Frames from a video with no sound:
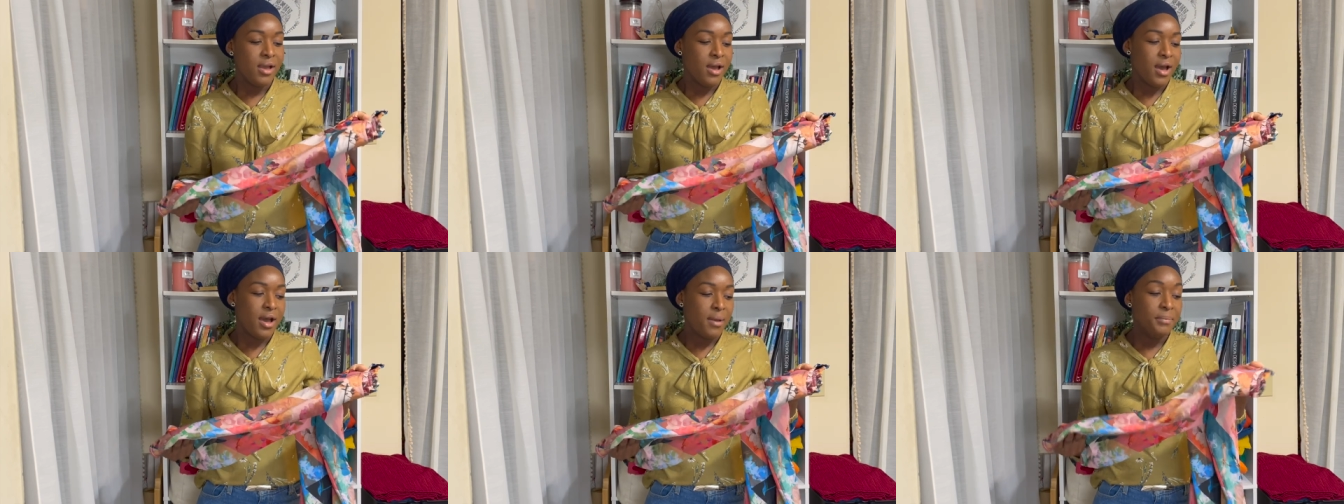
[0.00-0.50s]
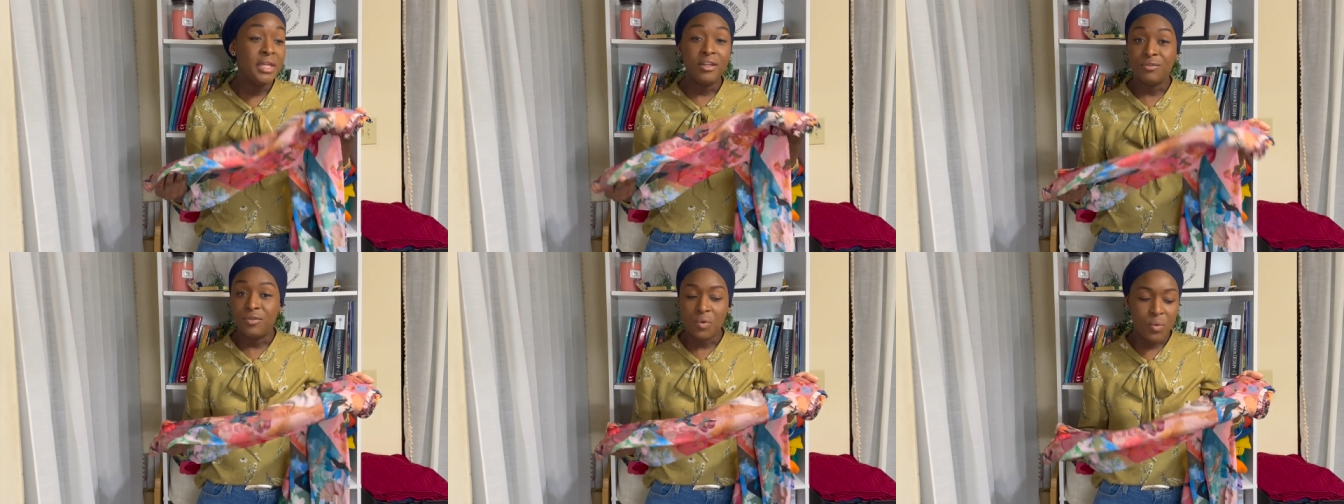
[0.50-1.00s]
uh,
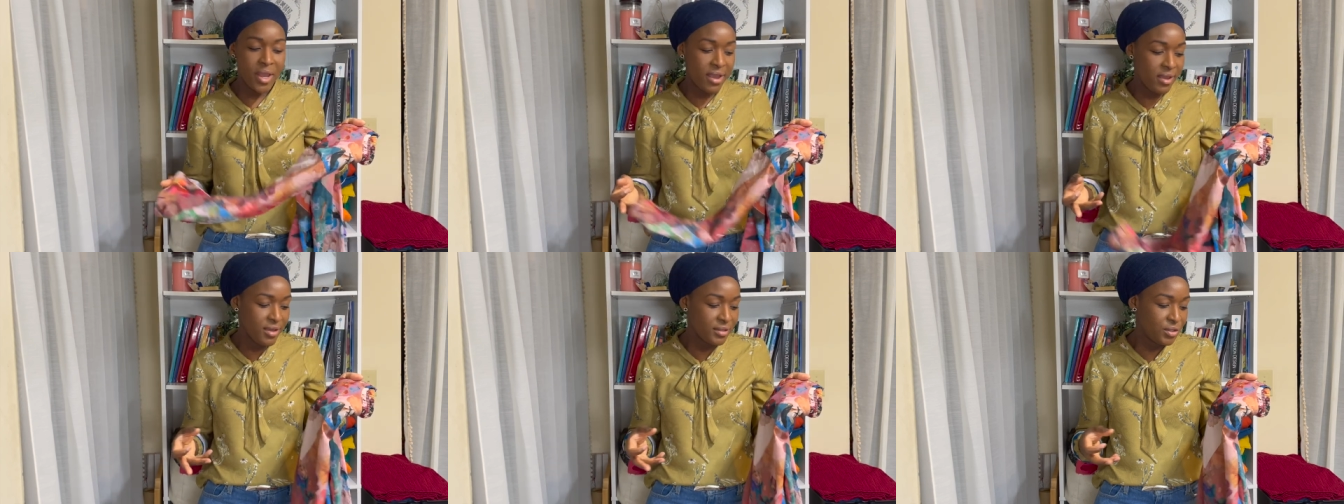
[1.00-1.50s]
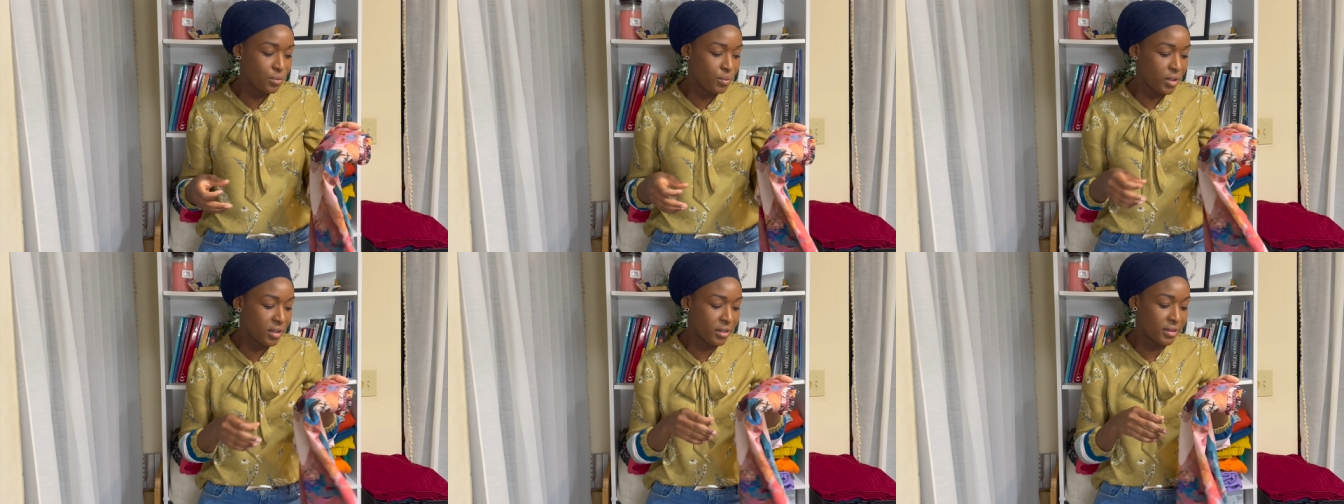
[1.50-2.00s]
meaningful way to
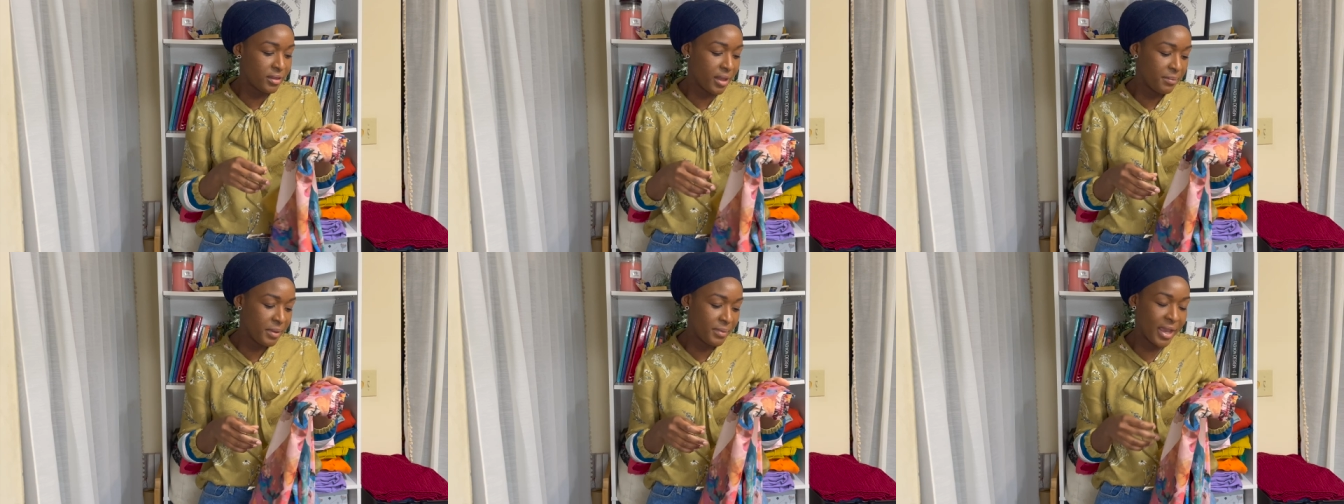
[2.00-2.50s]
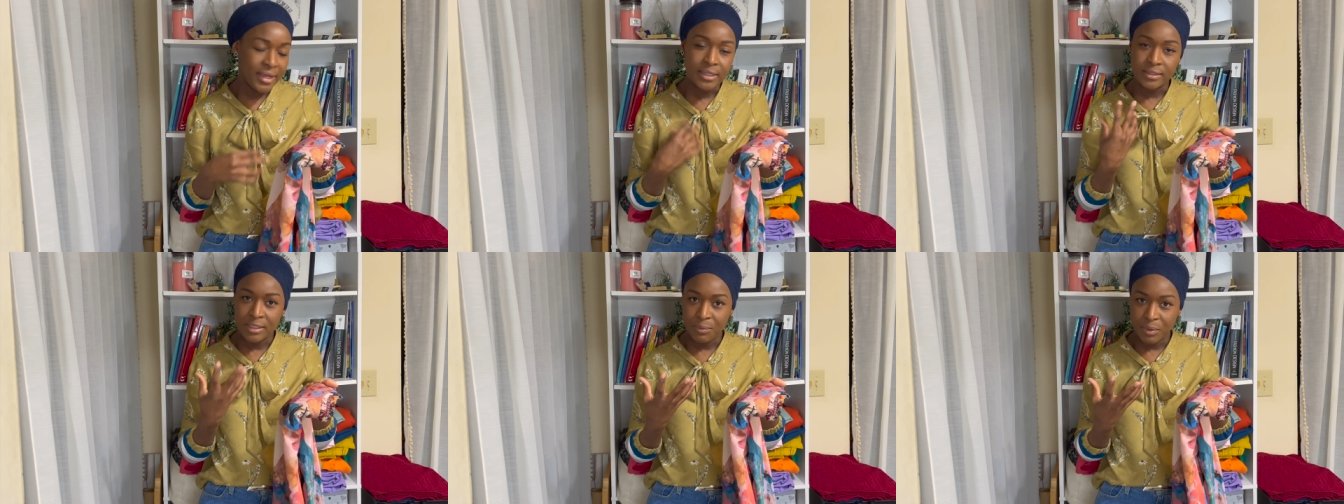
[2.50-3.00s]
work that maybe I can
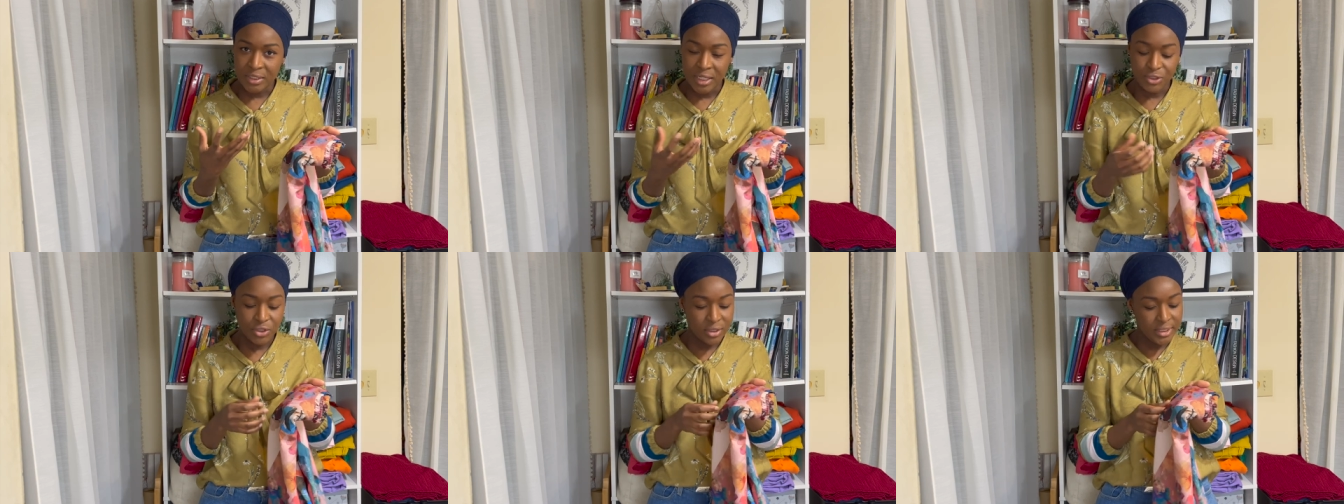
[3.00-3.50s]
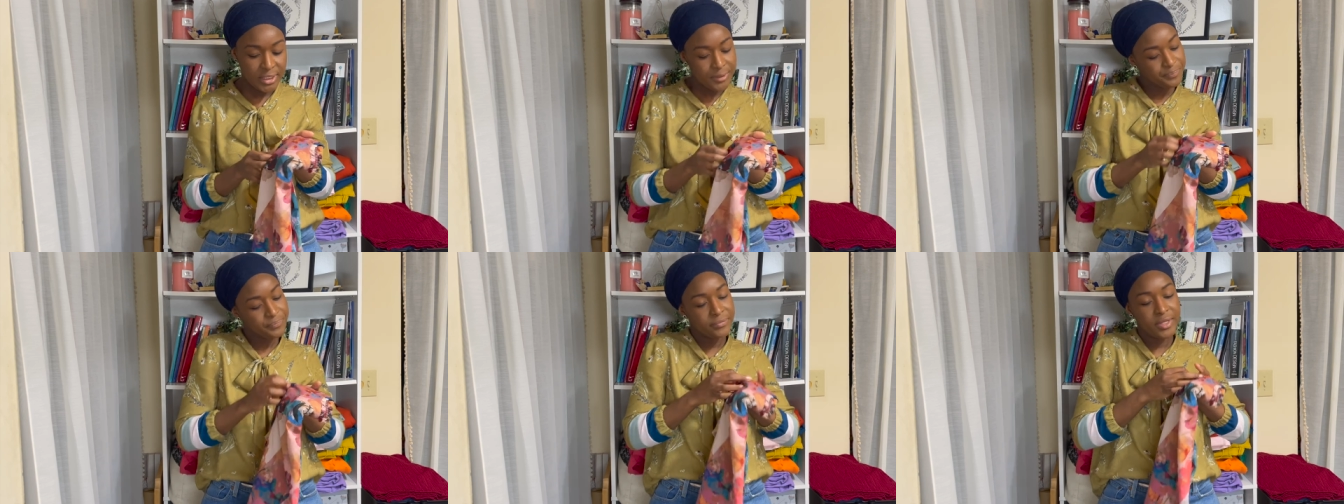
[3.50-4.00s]
see potential in it
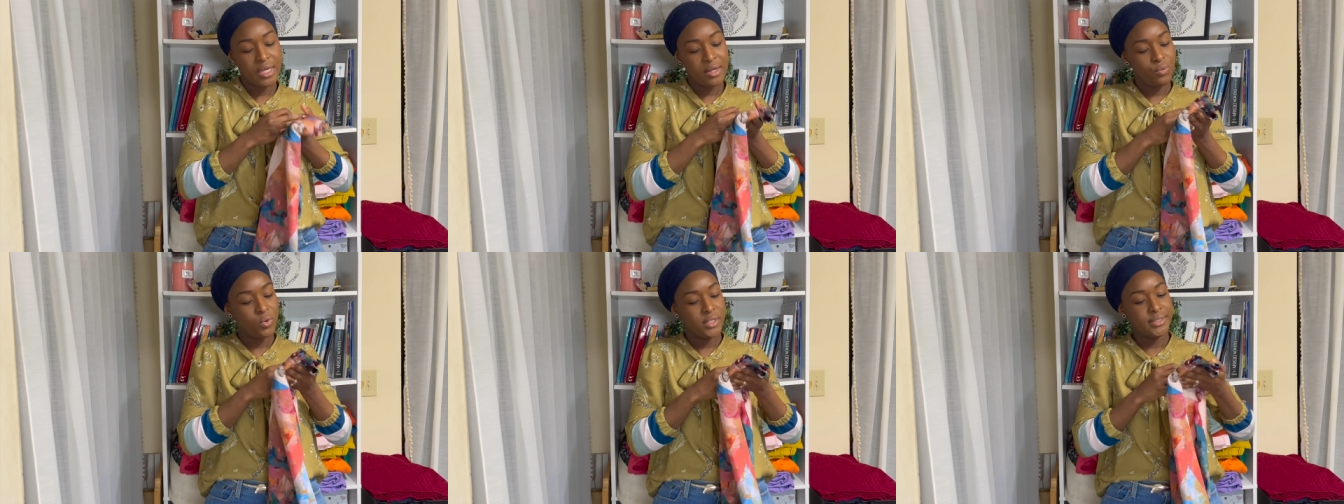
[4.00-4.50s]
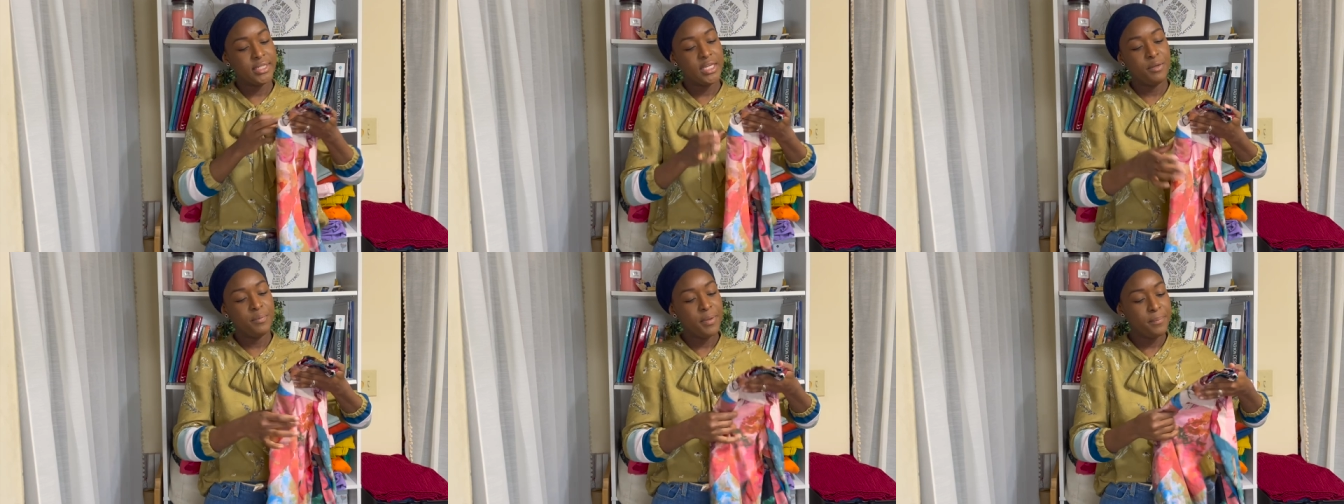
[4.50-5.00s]
and want to
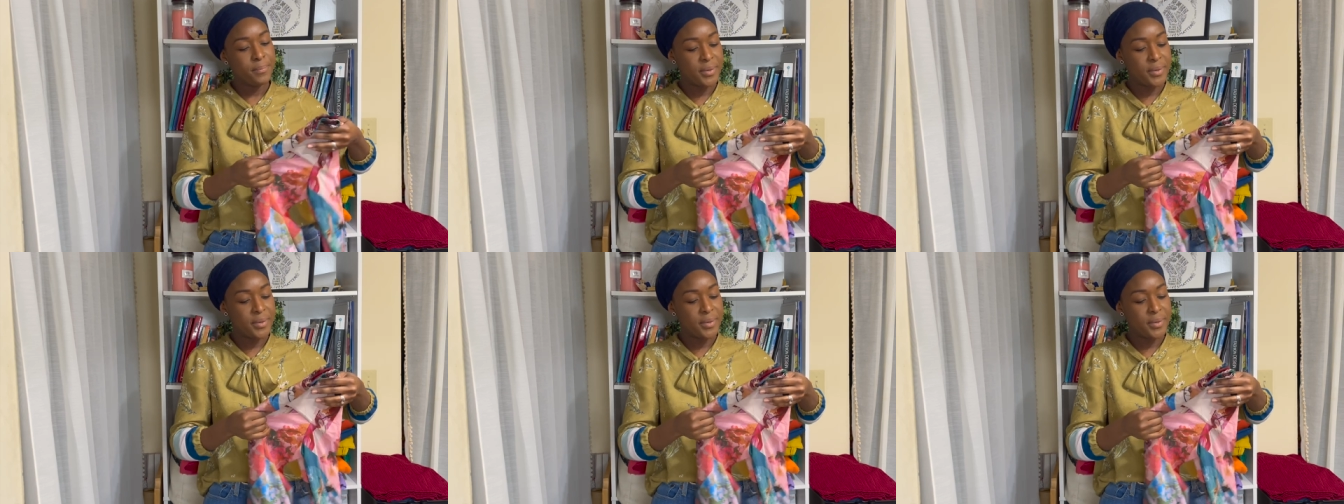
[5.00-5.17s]
keep it.